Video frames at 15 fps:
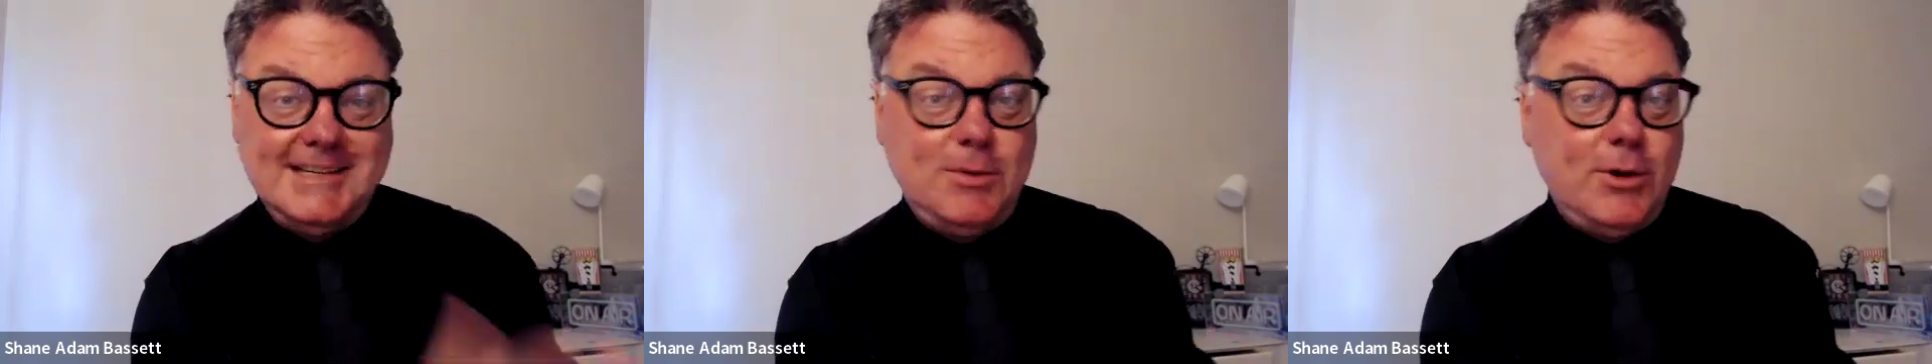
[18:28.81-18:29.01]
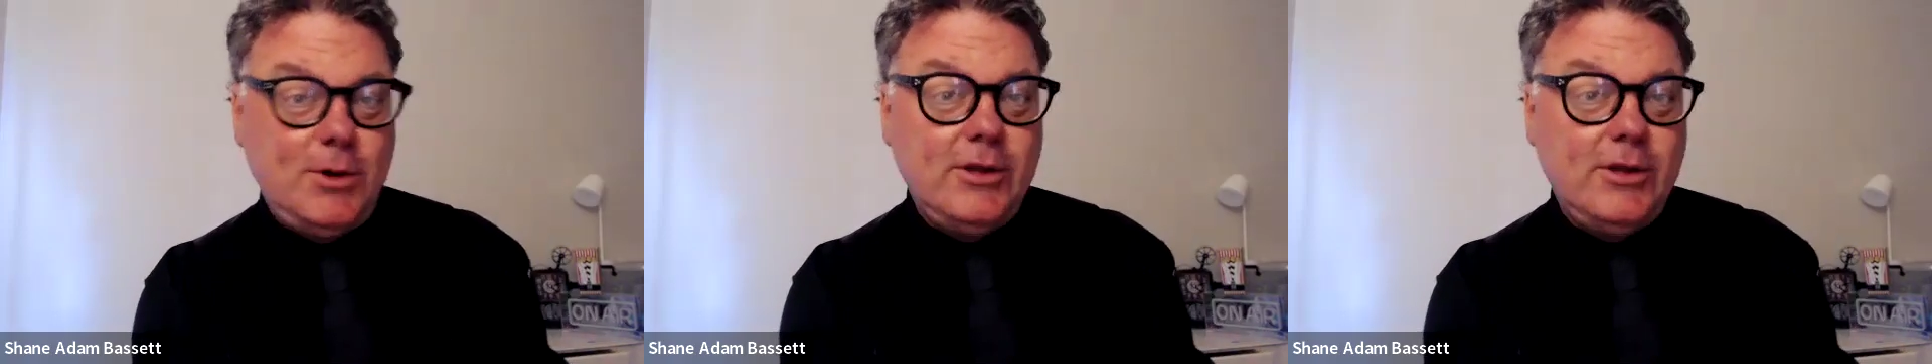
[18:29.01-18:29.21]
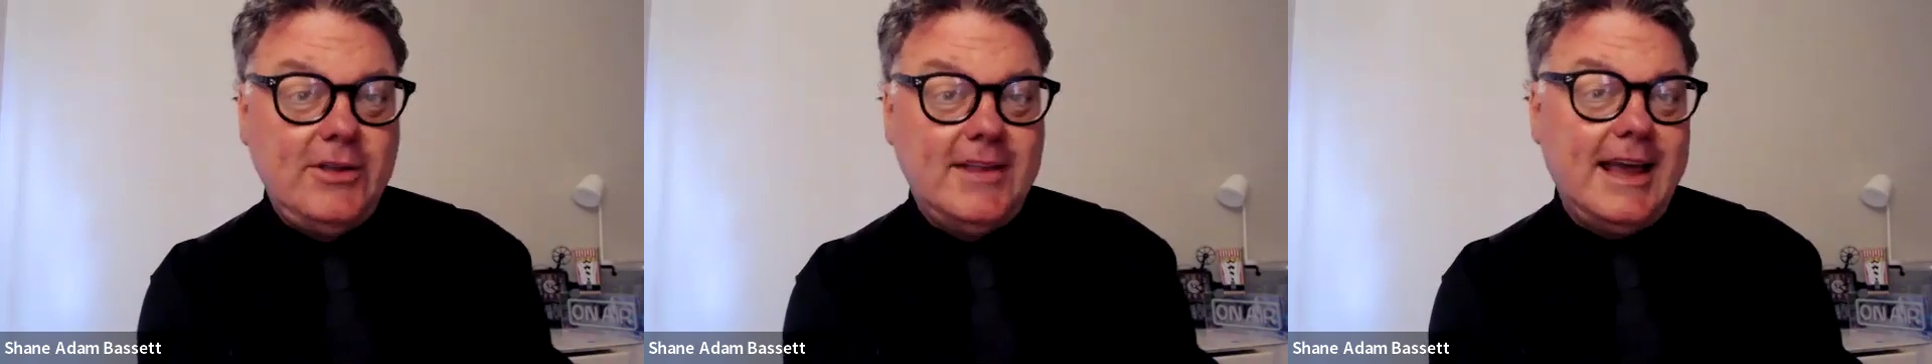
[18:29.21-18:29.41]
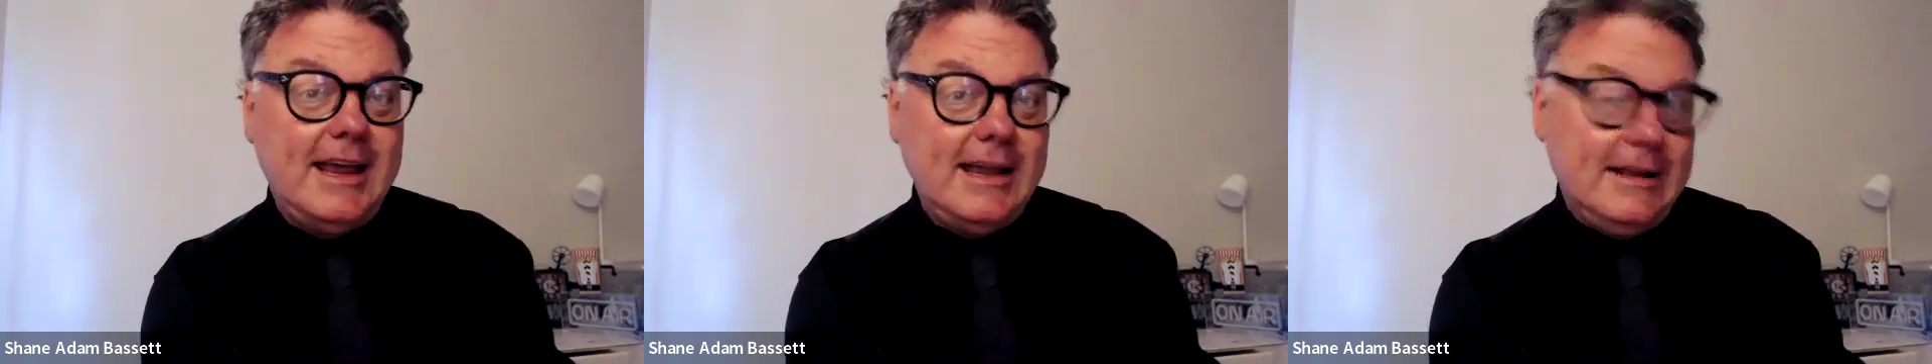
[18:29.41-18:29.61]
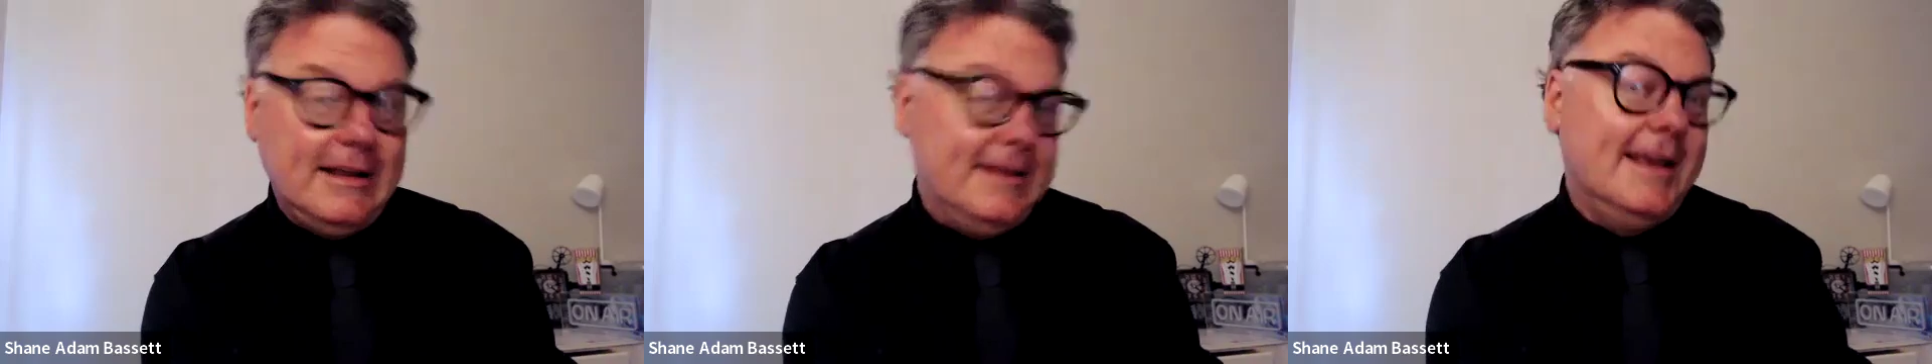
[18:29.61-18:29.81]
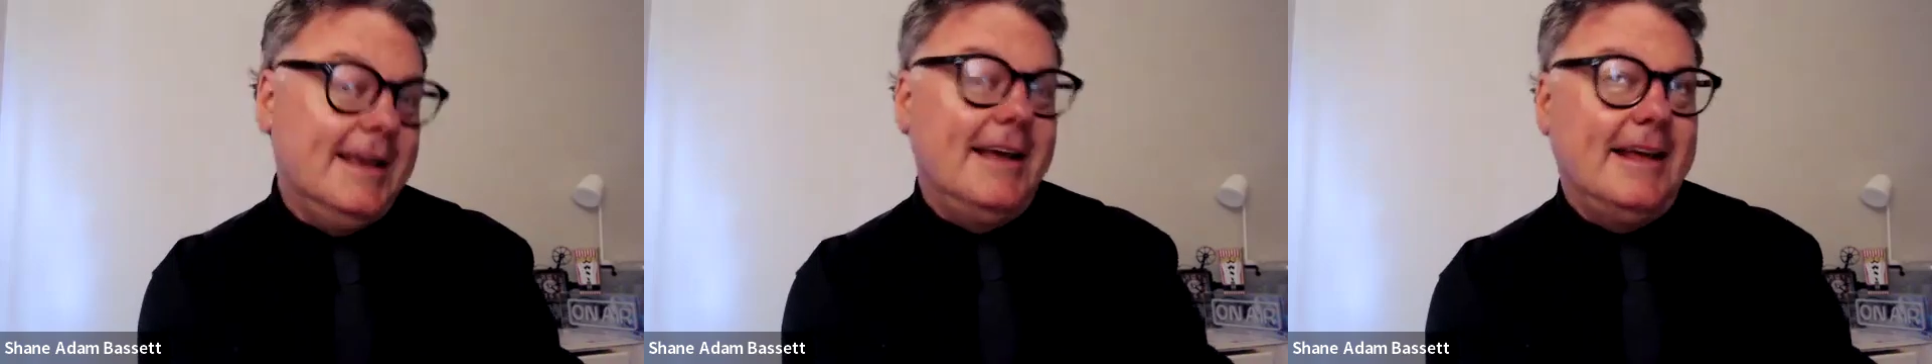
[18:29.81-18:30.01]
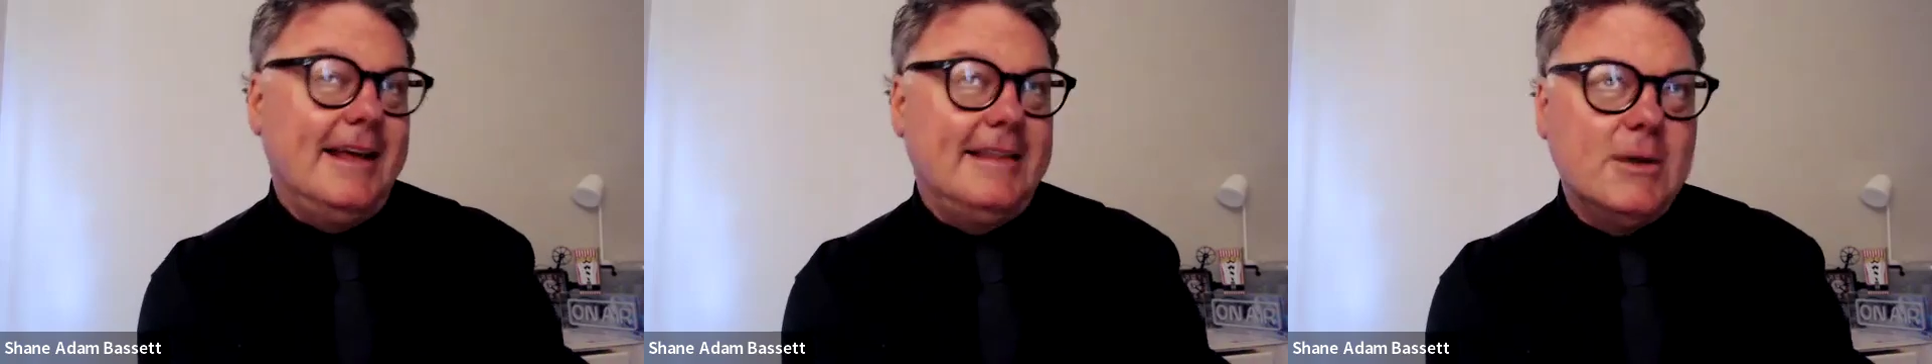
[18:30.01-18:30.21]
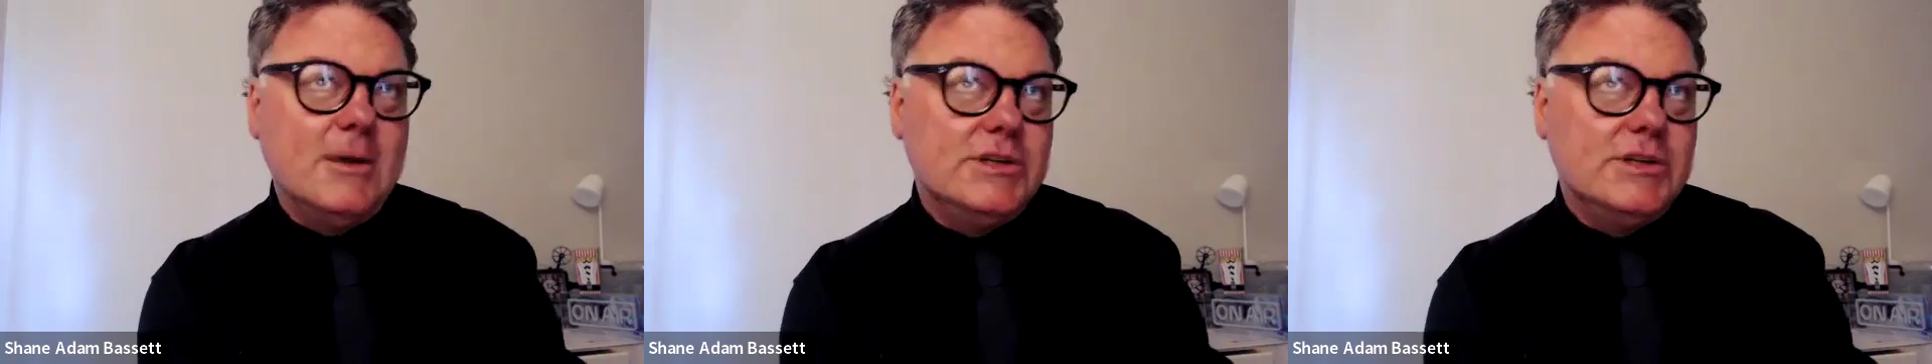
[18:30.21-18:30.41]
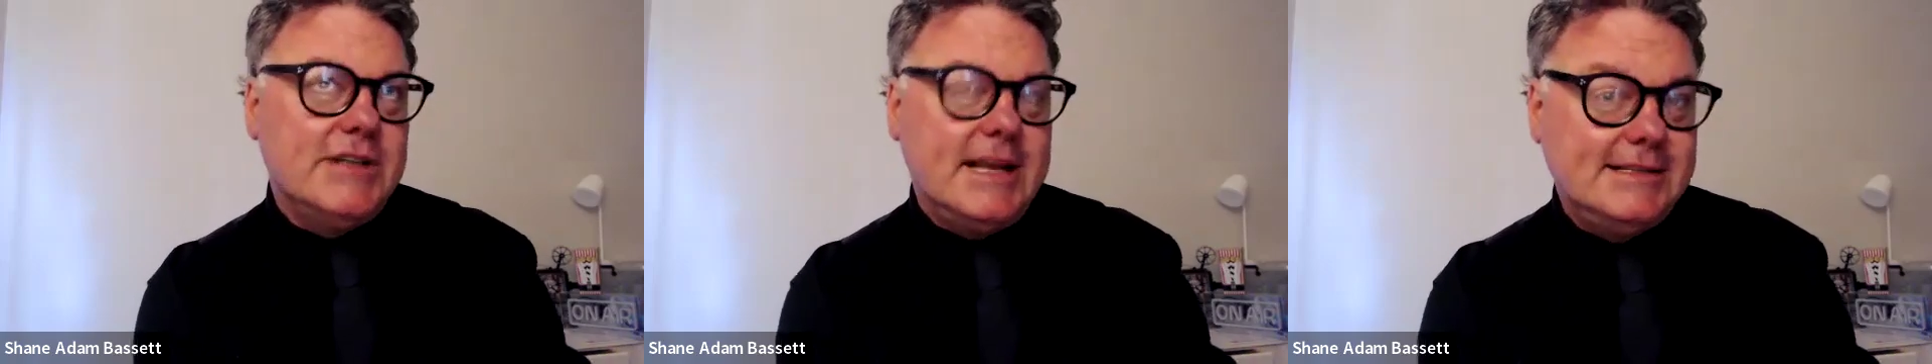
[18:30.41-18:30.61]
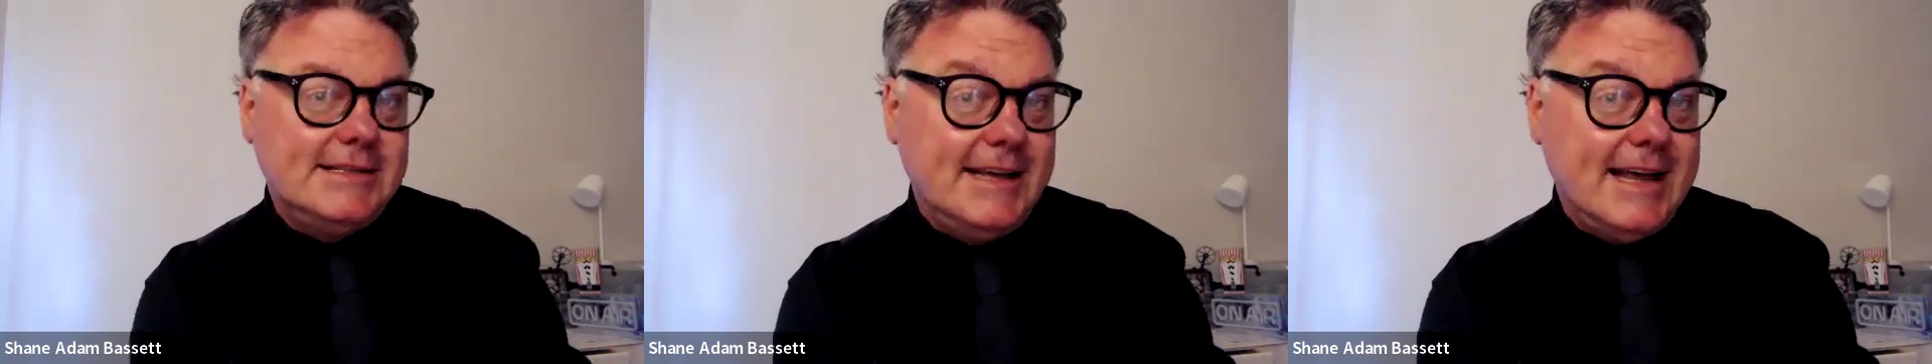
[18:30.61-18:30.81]
birthday. I think it was
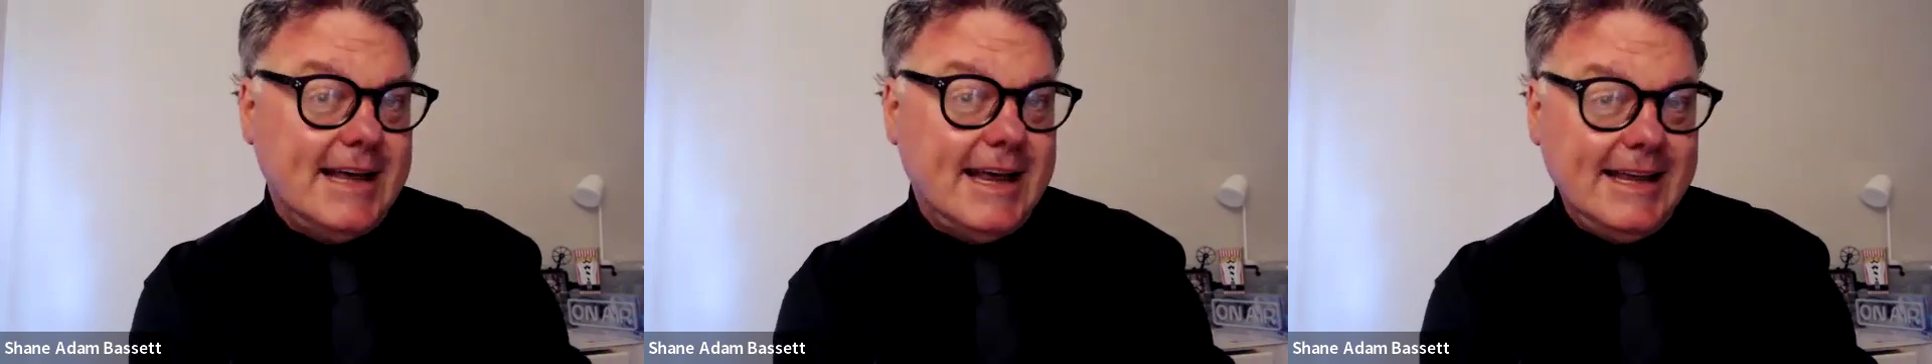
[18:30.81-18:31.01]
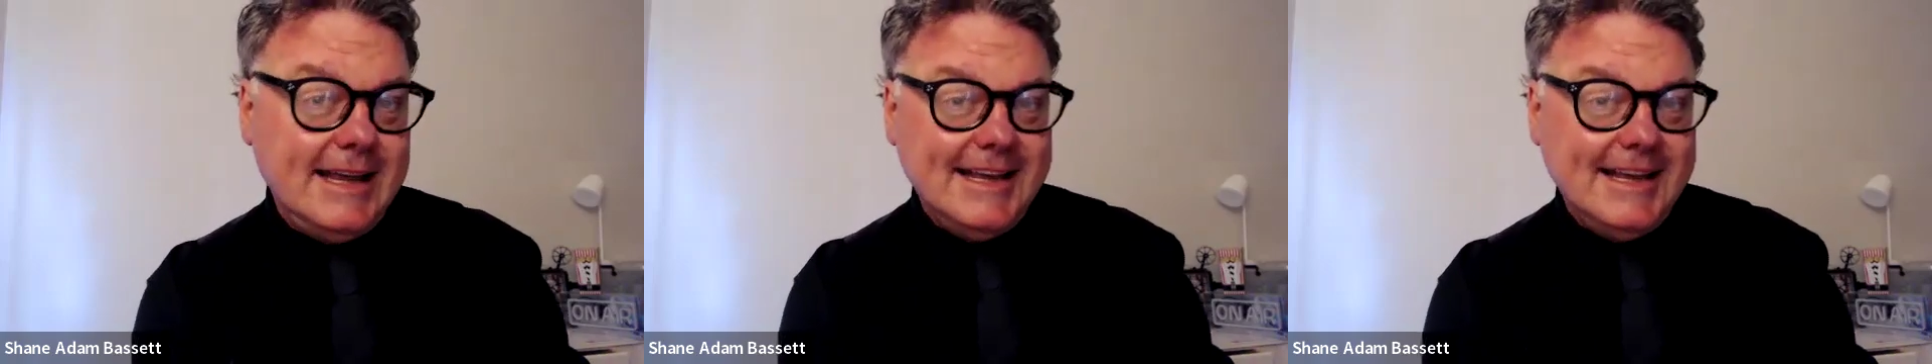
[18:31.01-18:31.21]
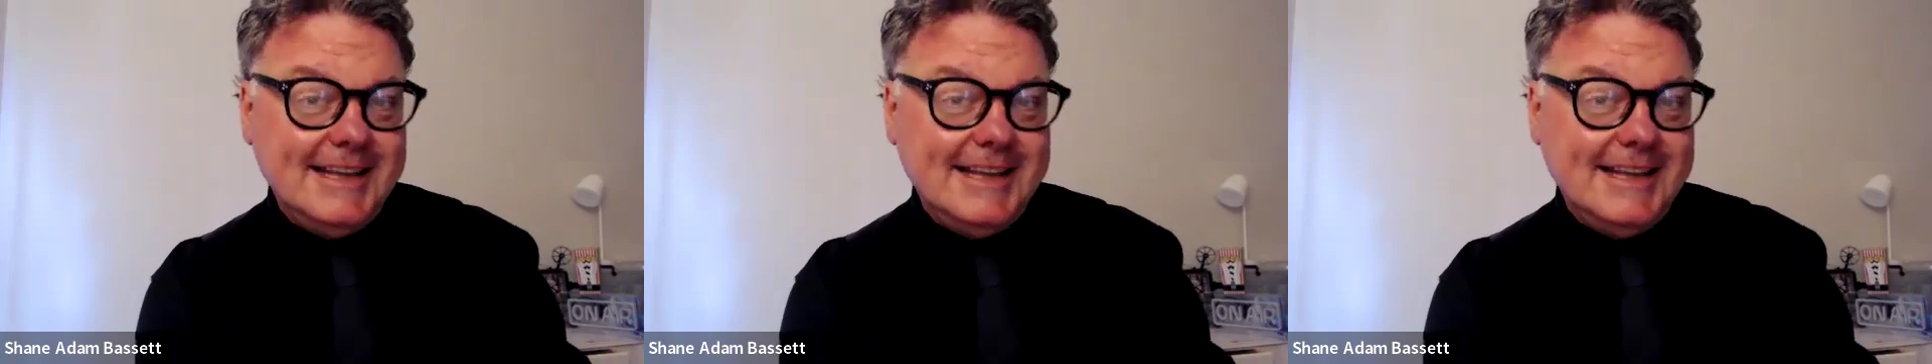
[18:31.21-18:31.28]
yesterday.